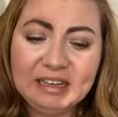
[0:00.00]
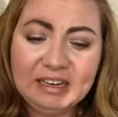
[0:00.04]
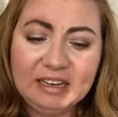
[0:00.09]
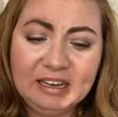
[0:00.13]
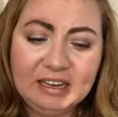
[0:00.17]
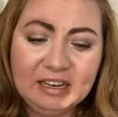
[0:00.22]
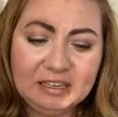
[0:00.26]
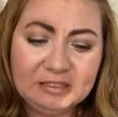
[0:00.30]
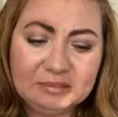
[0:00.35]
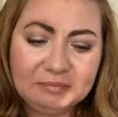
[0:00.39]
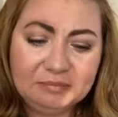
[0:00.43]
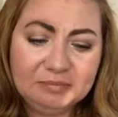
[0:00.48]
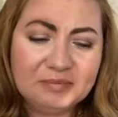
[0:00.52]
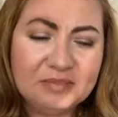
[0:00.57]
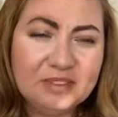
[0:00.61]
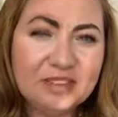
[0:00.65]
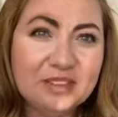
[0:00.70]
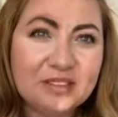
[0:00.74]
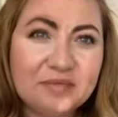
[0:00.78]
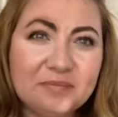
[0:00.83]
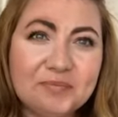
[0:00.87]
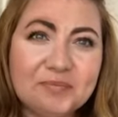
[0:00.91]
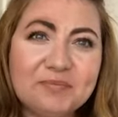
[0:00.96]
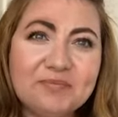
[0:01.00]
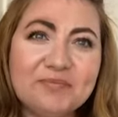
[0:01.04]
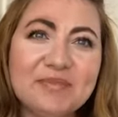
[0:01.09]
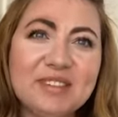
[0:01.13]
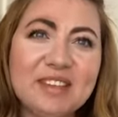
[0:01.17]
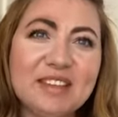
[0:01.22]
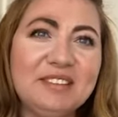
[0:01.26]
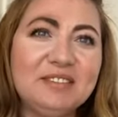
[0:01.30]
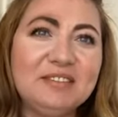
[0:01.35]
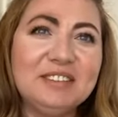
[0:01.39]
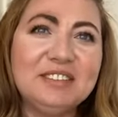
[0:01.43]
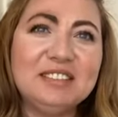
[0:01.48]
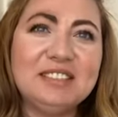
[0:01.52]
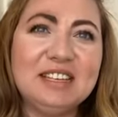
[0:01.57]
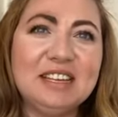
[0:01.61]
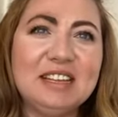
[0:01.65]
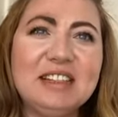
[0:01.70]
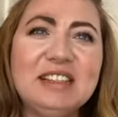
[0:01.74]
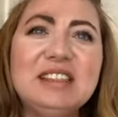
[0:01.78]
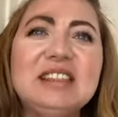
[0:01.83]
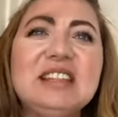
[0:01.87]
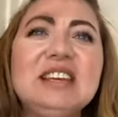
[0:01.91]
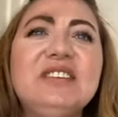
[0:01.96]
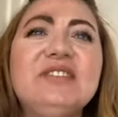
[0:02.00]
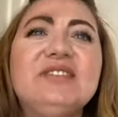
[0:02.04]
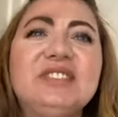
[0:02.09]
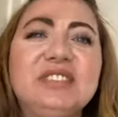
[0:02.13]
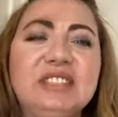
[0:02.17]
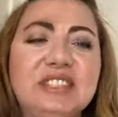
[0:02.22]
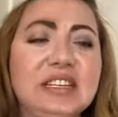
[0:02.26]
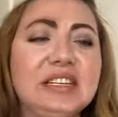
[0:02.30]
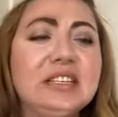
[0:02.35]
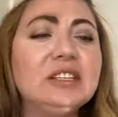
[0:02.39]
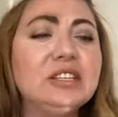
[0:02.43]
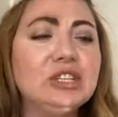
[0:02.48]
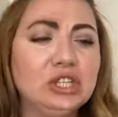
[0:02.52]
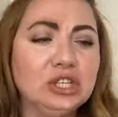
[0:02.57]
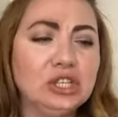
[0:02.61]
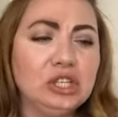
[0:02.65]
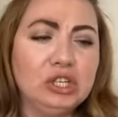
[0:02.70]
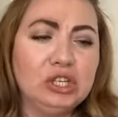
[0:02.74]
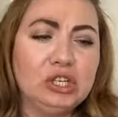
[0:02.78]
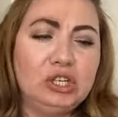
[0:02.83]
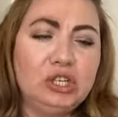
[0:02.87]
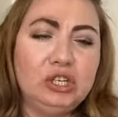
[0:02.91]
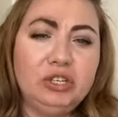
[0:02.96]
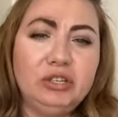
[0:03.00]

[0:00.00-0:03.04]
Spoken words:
what is it, lived in look.